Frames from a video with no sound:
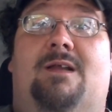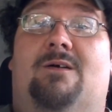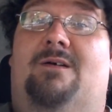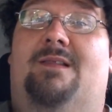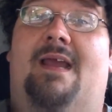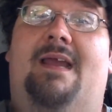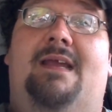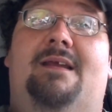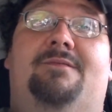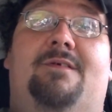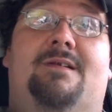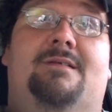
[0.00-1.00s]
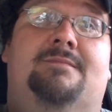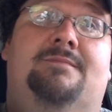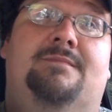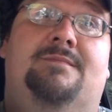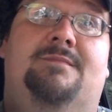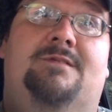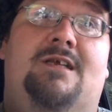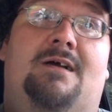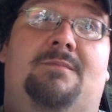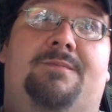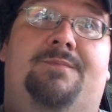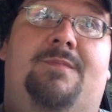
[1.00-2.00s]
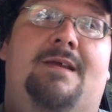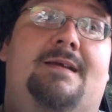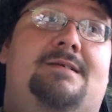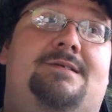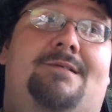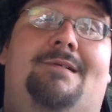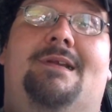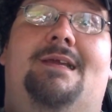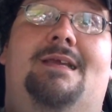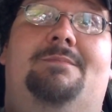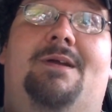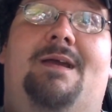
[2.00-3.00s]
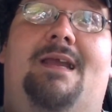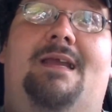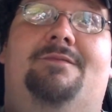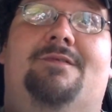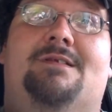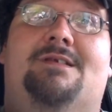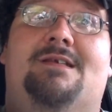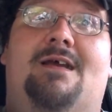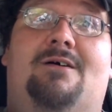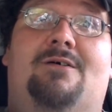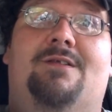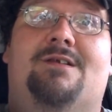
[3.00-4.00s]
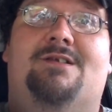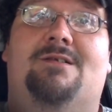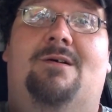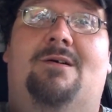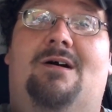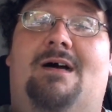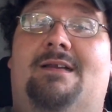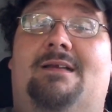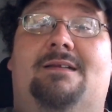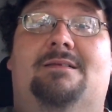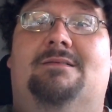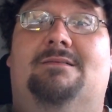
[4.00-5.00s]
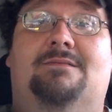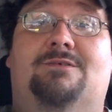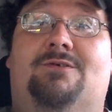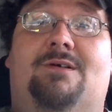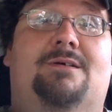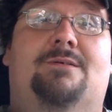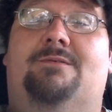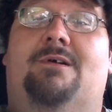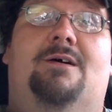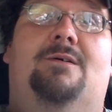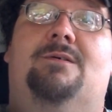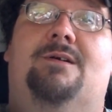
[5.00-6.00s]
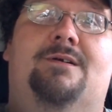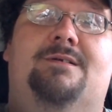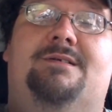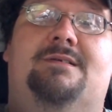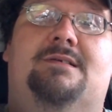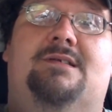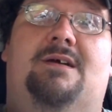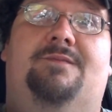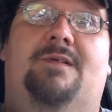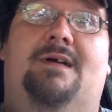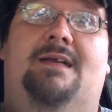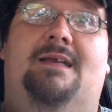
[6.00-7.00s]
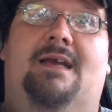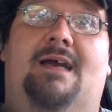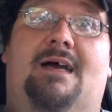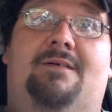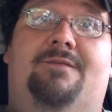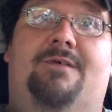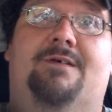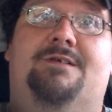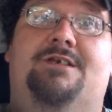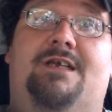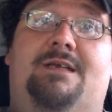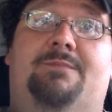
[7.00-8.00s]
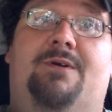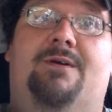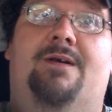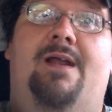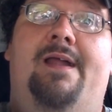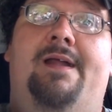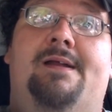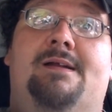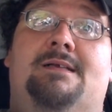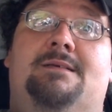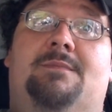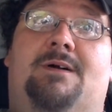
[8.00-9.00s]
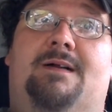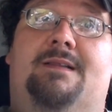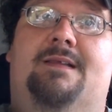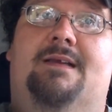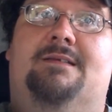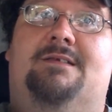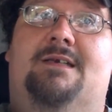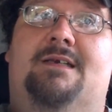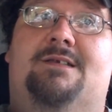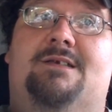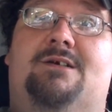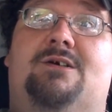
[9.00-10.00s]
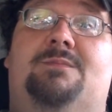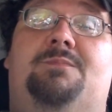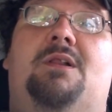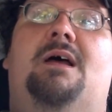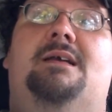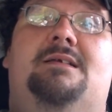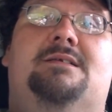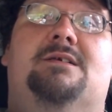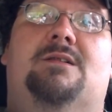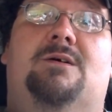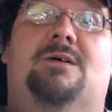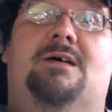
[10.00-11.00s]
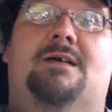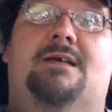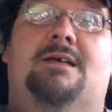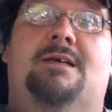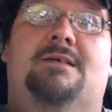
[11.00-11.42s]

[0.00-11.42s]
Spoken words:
And they even, some things on eBay even sell the slotted and drilled rotors and stuff like that for cheaper, but it's a good place to look.